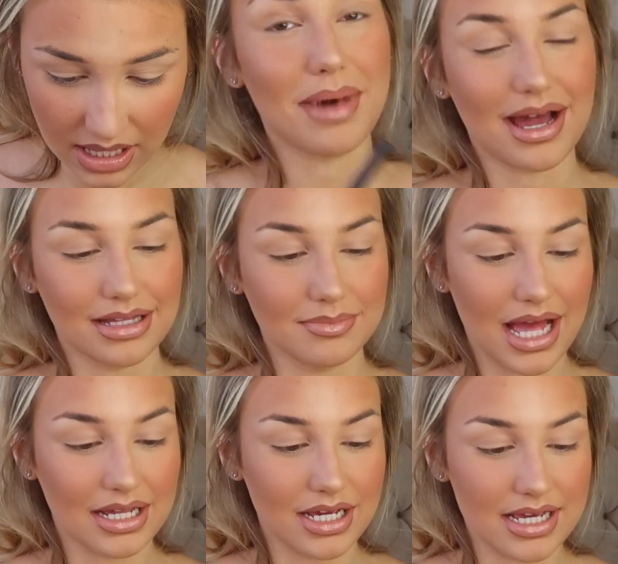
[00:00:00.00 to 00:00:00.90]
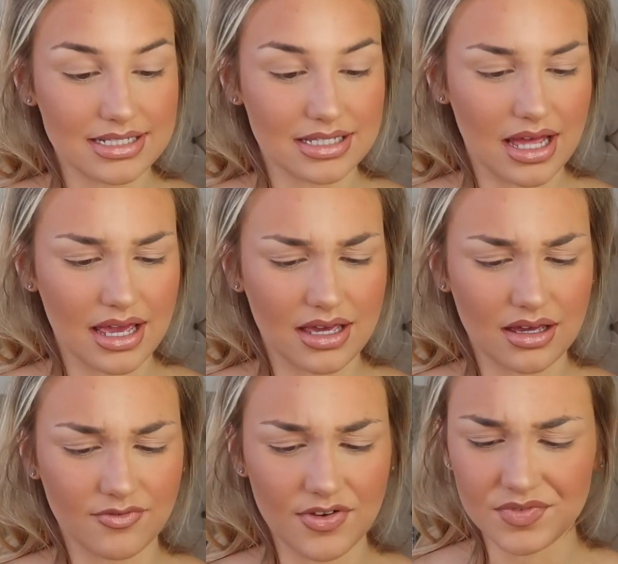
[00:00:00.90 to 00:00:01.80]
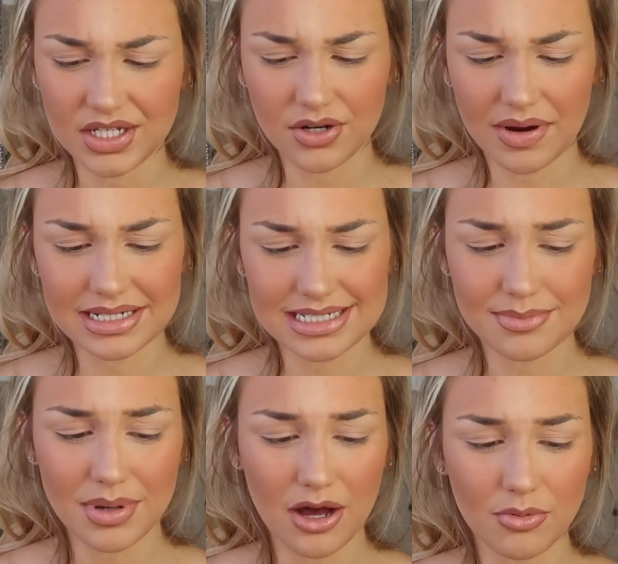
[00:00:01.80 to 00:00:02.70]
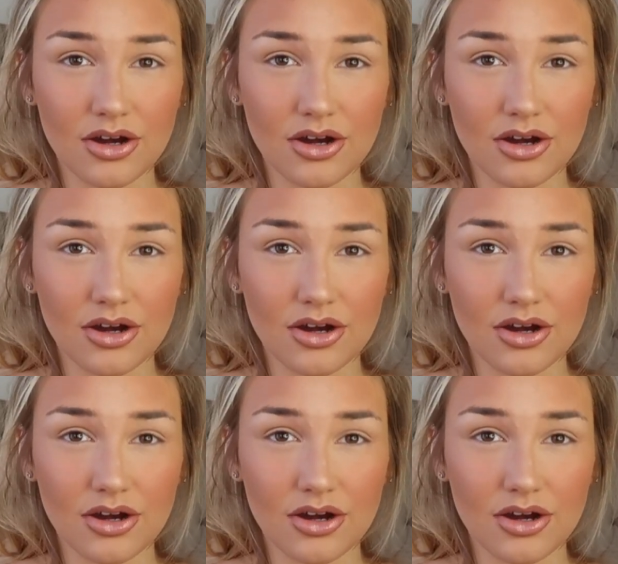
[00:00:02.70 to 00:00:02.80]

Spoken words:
The MAC lip liner is like 15 or 18 pounds.